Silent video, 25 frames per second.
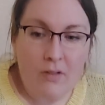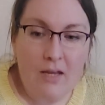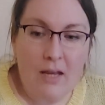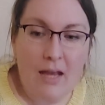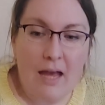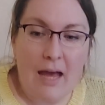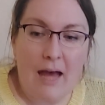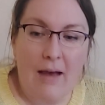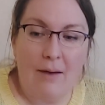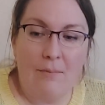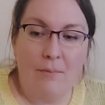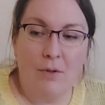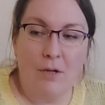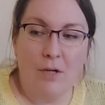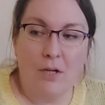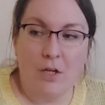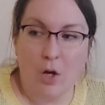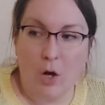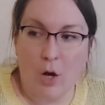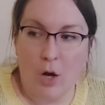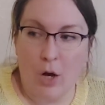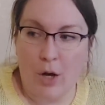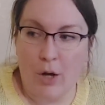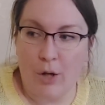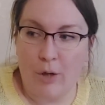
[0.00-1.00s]
When I
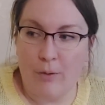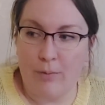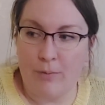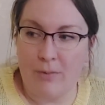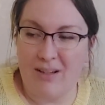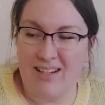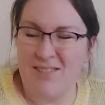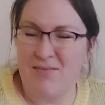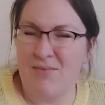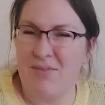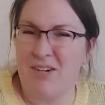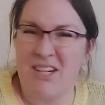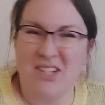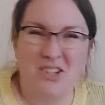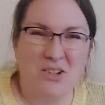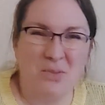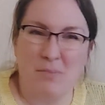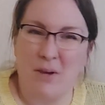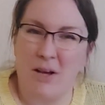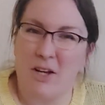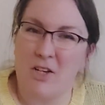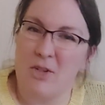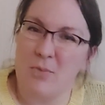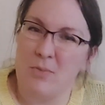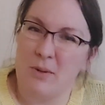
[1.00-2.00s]
got home, I didn't really do
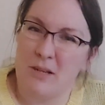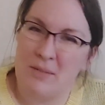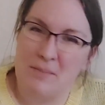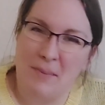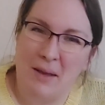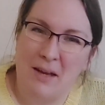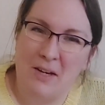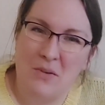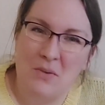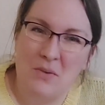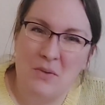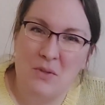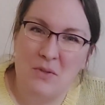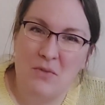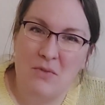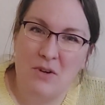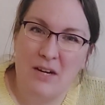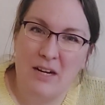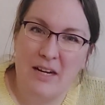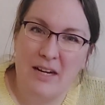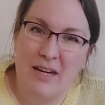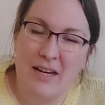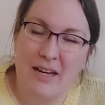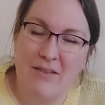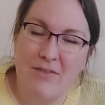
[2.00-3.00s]
much because Magnus was
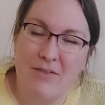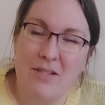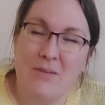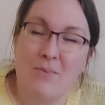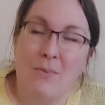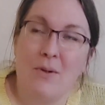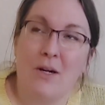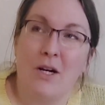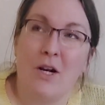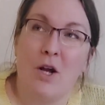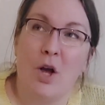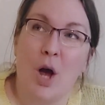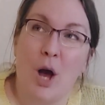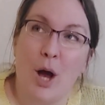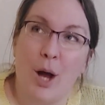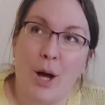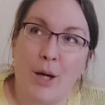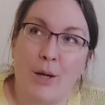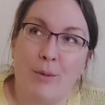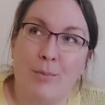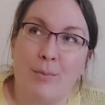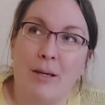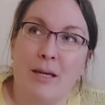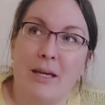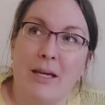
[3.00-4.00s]
really nervous. When I got
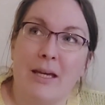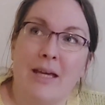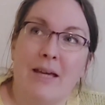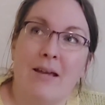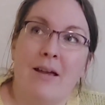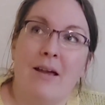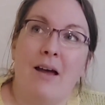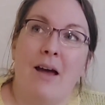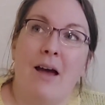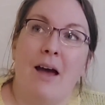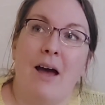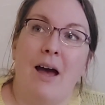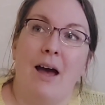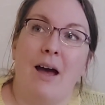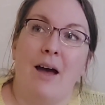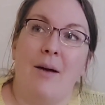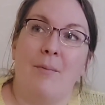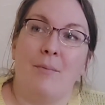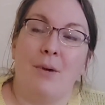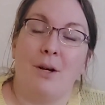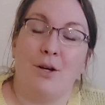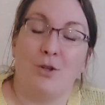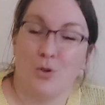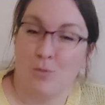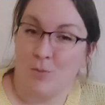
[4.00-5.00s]
home,
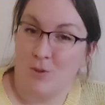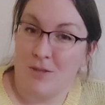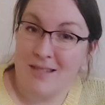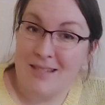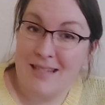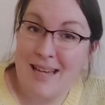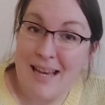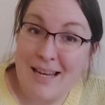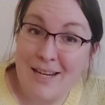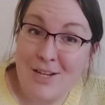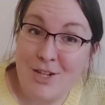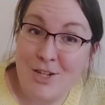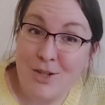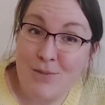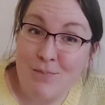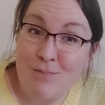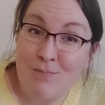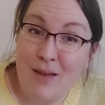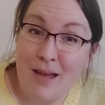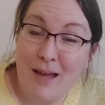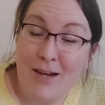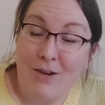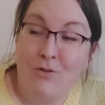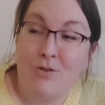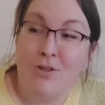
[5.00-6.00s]
I dropped a stitch
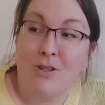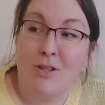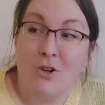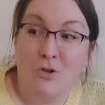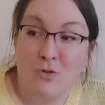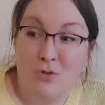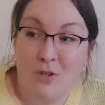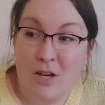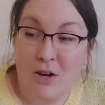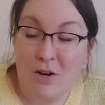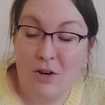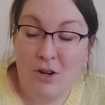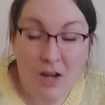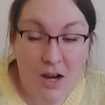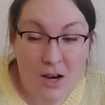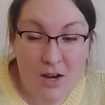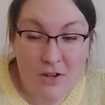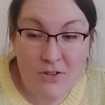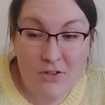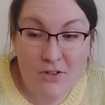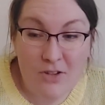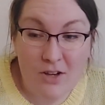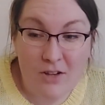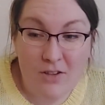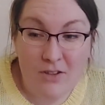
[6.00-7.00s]
and it was the long tail
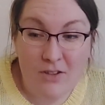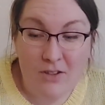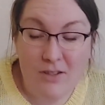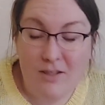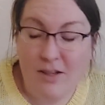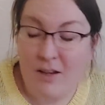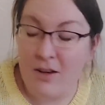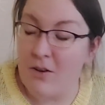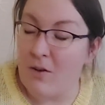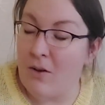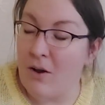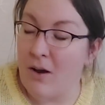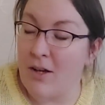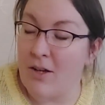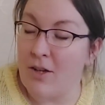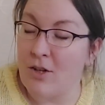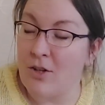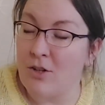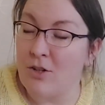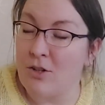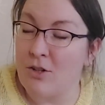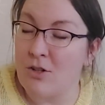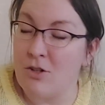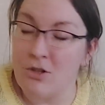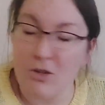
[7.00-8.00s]
cast on, so I
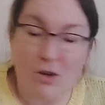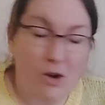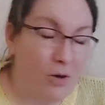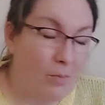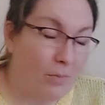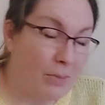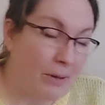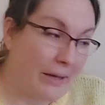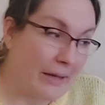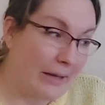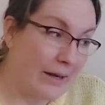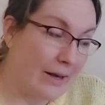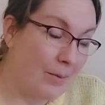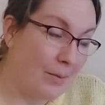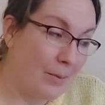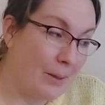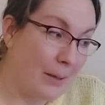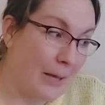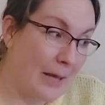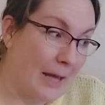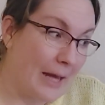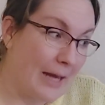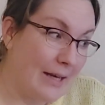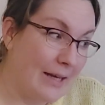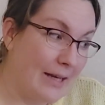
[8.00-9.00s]
could not pick it up
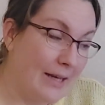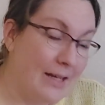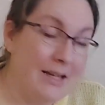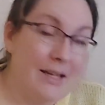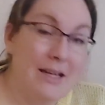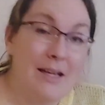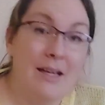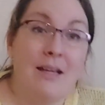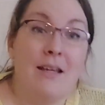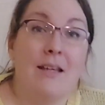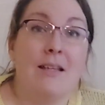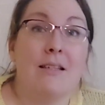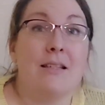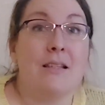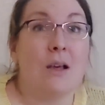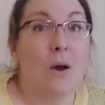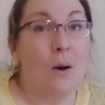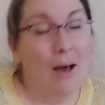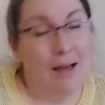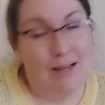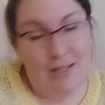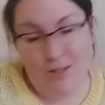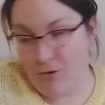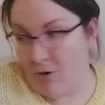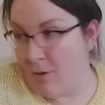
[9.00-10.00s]
again. So I
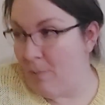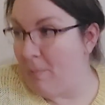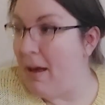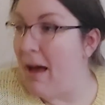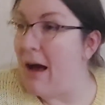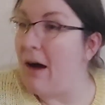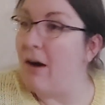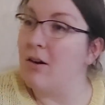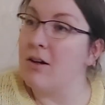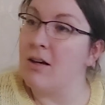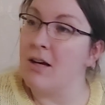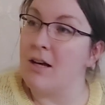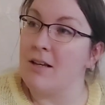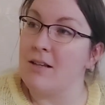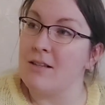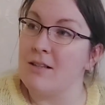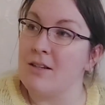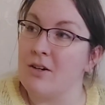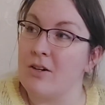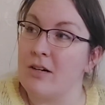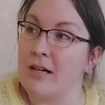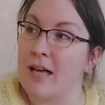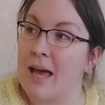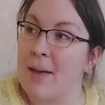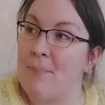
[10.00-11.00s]
had to rip it out and cast it
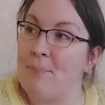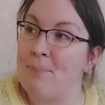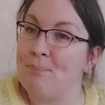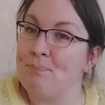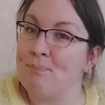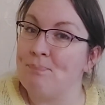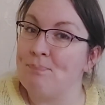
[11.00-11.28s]
on again.